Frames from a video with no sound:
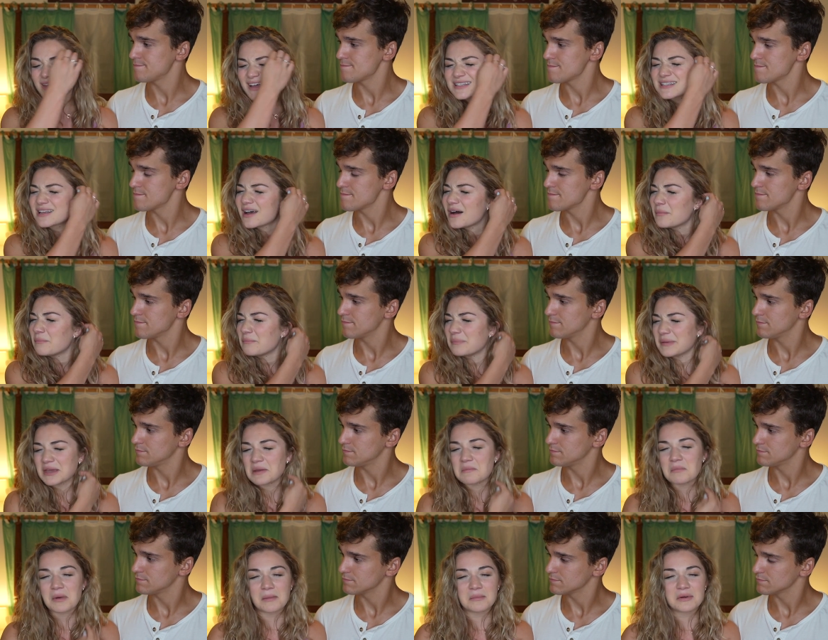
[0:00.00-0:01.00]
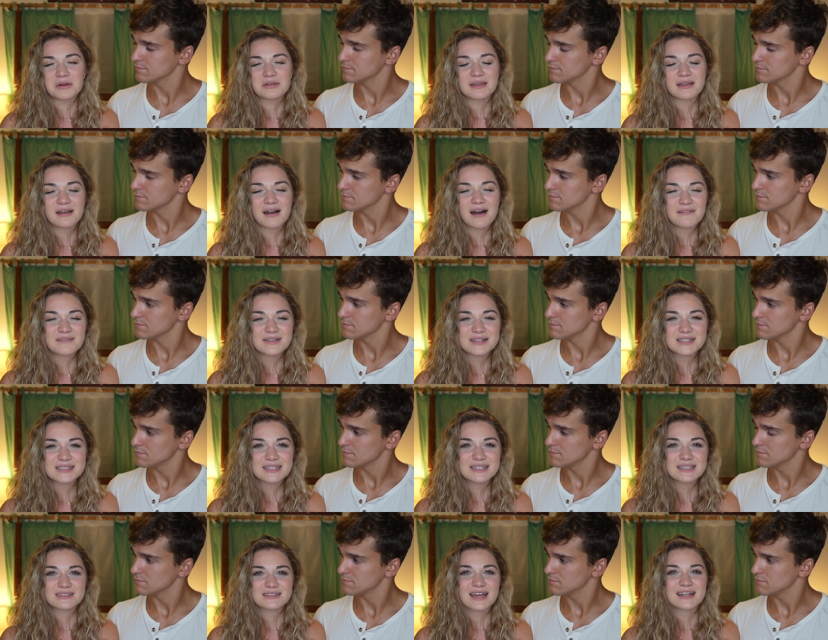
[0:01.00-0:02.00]
Speaker 1: that's a big bummer. Like,
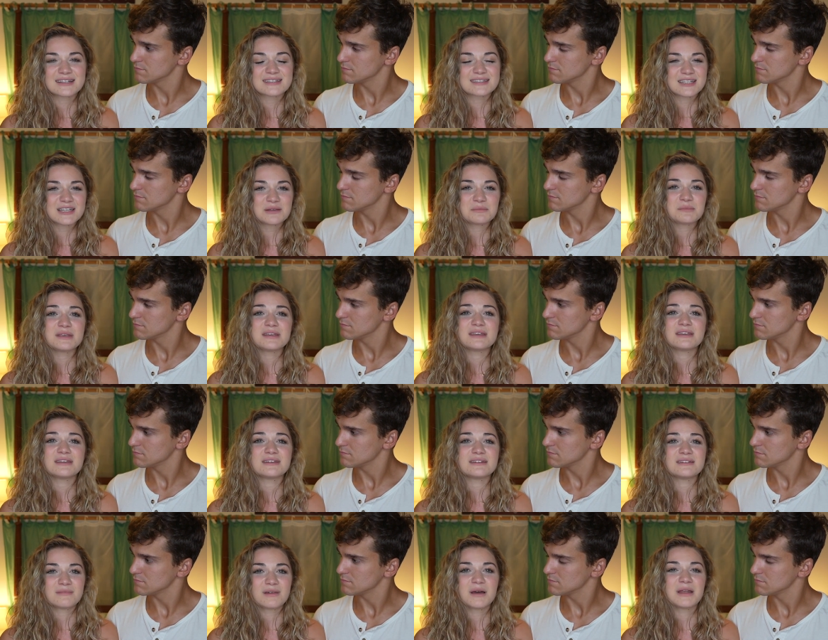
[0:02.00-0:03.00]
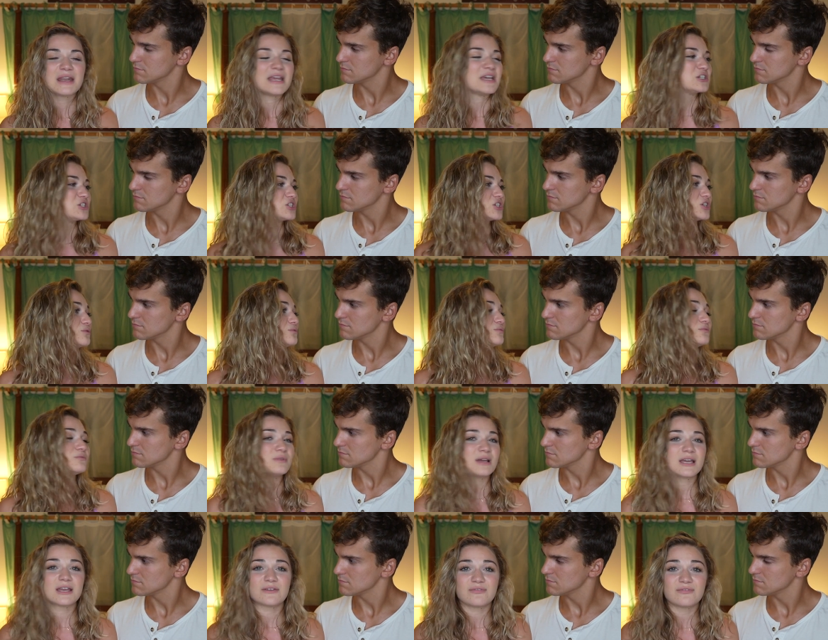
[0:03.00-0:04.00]
obviously, that's going to be an issue
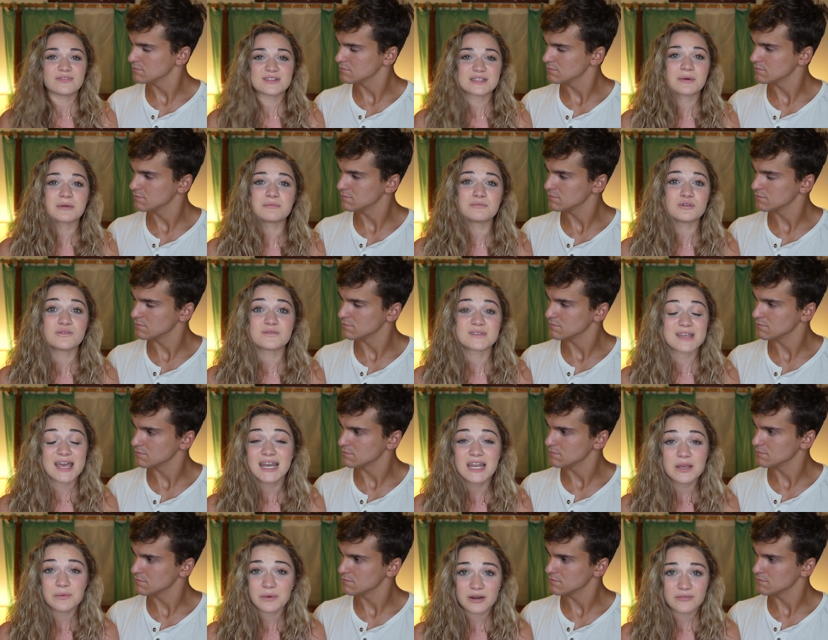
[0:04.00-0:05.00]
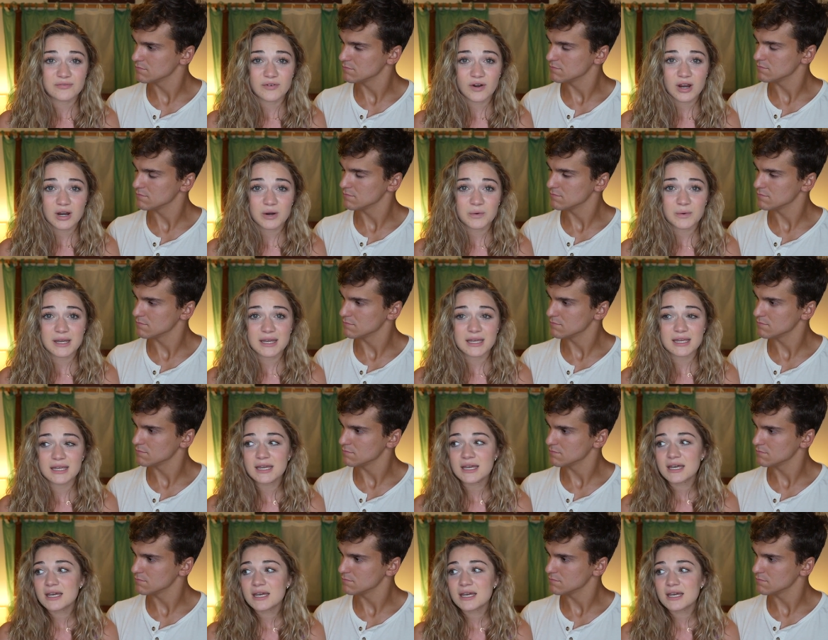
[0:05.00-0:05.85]
if someone mm-hmm. moves anywhere far away.